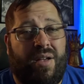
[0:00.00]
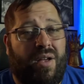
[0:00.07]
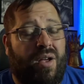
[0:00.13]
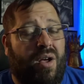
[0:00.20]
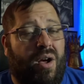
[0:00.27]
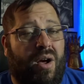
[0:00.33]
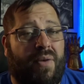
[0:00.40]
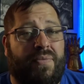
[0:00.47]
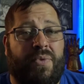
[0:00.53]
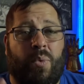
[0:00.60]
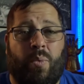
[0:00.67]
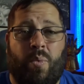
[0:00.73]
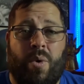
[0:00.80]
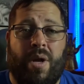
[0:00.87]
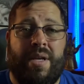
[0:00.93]
of the
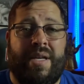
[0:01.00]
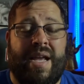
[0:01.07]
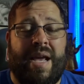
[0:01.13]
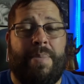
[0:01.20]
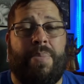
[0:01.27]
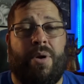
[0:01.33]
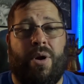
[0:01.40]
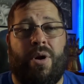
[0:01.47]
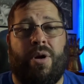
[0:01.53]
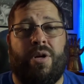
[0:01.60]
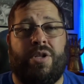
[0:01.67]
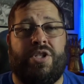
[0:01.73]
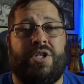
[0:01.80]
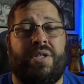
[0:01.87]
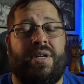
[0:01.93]
one-day
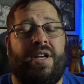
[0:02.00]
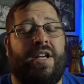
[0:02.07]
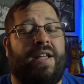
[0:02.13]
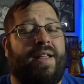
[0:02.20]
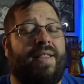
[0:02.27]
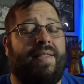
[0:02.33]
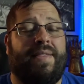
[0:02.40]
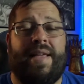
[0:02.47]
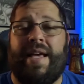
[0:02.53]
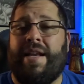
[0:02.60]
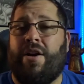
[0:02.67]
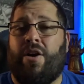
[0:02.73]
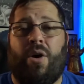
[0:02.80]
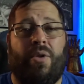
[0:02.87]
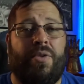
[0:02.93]
purge that
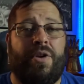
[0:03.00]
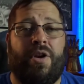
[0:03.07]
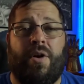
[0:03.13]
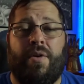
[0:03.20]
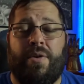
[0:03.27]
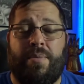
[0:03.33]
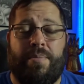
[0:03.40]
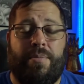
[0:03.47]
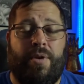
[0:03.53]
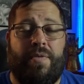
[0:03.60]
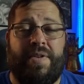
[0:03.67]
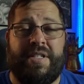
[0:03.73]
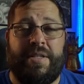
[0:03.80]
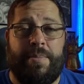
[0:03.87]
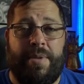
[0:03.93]
all the
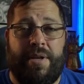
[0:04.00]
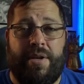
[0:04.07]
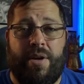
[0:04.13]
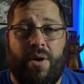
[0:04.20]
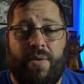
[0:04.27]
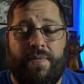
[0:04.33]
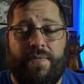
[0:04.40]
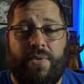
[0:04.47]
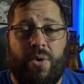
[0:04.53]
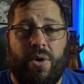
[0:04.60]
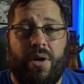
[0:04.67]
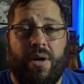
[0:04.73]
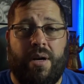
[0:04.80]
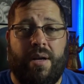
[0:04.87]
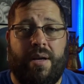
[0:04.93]
movies have been known
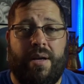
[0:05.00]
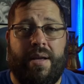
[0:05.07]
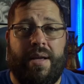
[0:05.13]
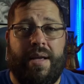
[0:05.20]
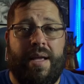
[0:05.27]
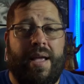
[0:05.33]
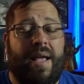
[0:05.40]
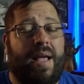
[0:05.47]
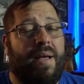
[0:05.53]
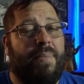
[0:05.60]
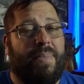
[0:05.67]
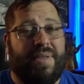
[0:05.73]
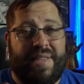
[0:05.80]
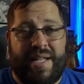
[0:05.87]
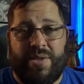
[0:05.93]
for,
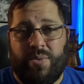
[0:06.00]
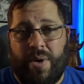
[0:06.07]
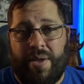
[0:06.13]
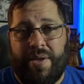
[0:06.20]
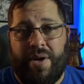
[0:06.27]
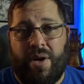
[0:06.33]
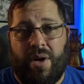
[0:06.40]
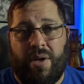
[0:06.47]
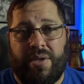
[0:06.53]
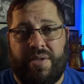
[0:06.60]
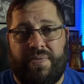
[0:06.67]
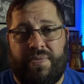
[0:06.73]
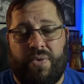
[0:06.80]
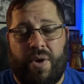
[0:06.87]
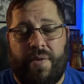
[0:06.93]
but that's why they call it the
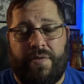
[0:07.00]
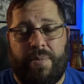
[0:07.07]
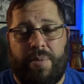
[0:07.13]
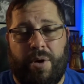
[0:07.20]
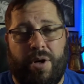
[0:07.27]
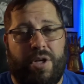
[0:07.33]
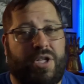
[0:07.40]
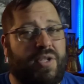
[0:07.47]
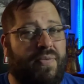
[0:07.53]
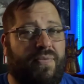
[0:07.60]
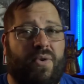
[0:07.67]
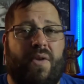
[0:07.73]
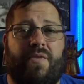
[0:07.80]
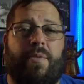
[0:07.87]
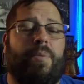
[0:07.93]
Forever Purge. The
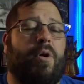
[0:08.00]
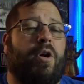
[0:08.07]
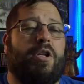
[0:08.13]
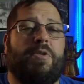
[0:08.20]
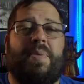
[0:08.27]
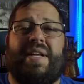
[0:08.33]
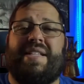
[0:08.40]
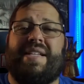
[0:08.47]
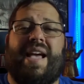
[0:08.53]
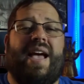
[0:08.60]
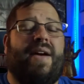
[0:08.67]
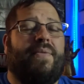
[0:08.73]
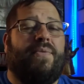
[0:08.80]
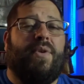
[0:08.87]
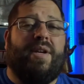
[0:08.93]
Forever Purge means
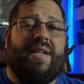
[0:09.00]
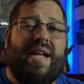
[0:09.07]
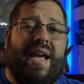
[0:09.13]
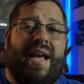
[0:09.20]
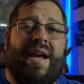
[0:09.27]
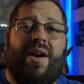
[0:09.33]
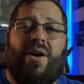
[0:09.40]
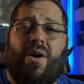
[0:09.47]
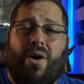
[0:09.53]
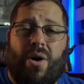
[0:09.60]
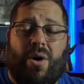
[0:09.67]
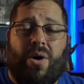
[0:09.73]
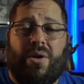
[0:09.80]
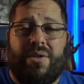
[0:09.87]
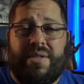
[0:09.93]
every day,
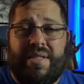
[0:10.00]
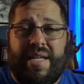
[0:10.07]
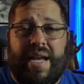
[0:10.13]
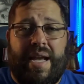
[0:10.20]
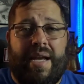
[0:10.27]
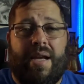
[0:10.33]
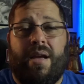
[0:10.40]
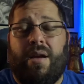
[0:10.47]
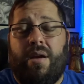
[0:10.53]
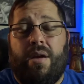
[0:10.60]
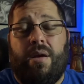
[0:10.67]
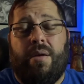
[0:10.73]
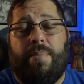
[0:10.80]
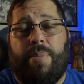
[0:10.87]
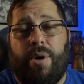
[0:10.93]
all day,
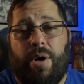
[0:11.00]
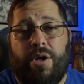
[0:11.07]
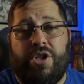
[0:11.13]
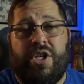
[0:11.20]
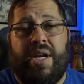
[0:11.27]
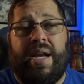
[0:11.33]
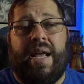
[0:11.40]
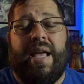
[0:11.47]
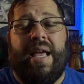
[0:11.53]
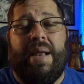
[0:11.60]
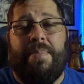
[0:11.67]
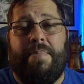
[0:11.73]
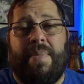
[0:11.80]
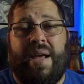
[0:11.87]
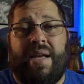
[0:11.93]
purging
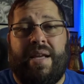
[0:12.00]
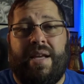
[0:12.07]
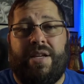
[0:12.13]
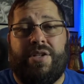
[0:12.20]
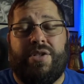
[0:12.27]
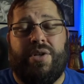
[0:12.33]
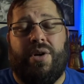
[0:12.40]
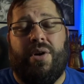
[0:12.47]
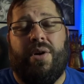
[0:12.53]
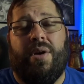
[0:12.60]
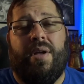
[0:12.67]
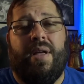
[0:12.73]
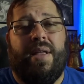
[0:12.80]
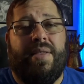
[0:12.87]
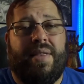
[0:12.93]
and making sure
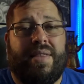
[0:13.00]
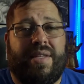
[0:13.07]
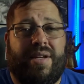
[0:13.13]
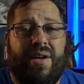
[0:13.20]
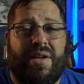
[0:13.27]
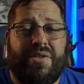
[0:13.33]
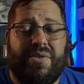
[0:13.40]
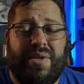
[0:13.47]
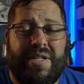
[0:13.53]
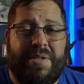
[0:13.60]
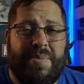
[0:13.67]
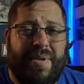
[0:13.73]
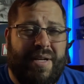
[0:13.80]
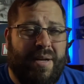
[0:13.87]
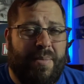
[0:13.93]
that the country is
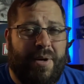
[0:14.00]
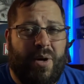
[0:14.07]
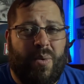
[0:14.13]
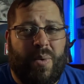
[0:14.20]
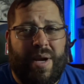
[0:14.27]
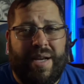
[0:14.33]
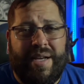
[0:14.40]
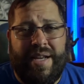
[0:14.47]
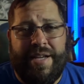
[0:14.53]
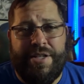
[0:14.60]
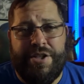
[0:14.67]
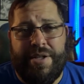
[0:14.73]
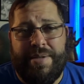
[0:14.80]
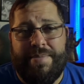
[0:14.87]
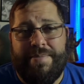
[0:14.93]
becoming a white nation.